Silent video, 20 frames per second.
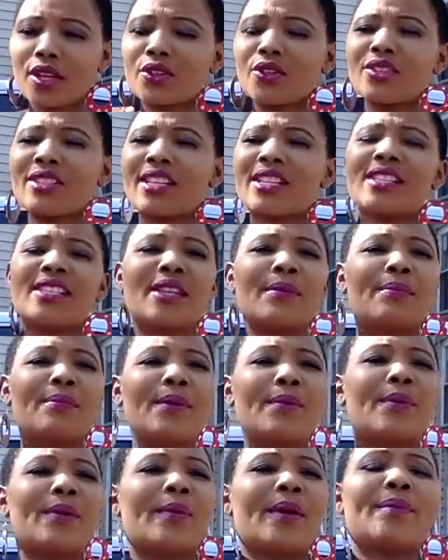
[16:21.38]
Don't just see
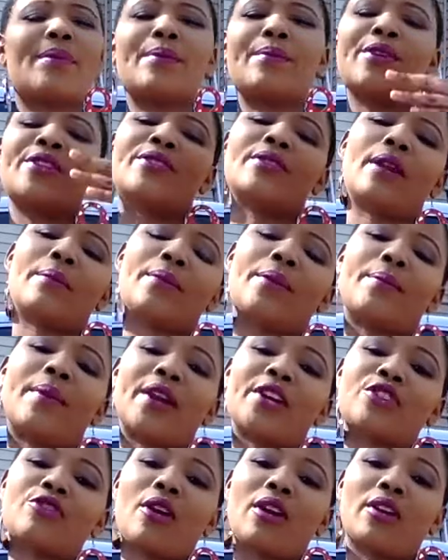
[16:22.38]
people maybe miss them, people
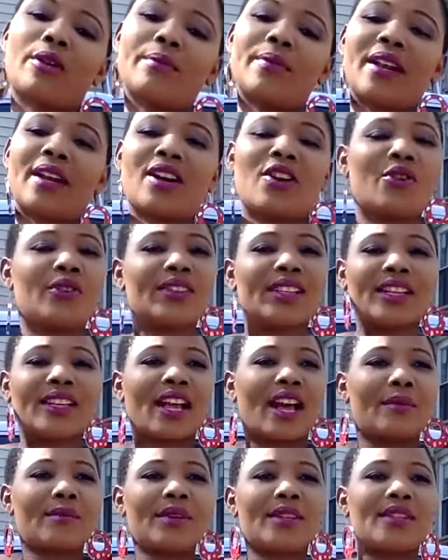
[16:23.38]
are struggling, be like, oh, they're
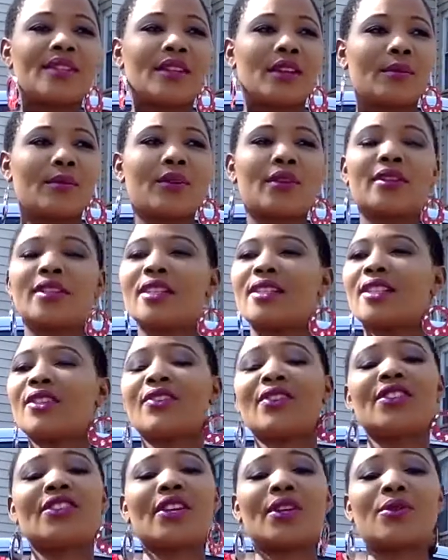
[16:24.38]
not missing them. Or there's
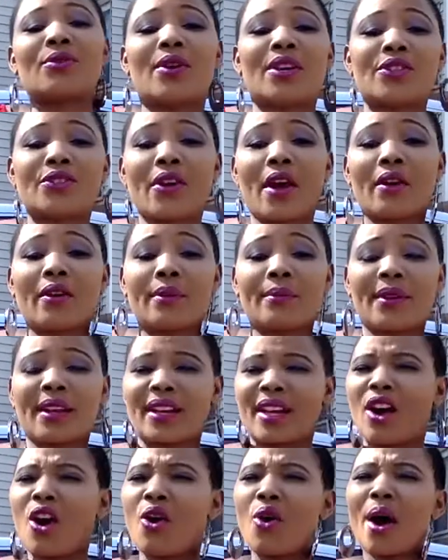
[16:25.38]
Christian who are struggling, be
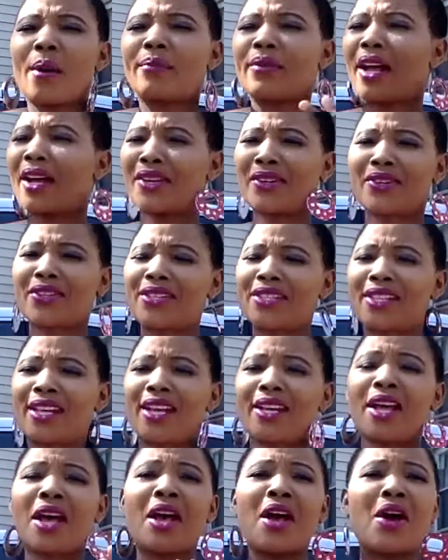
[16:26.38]
like, oh, I'm not Christian.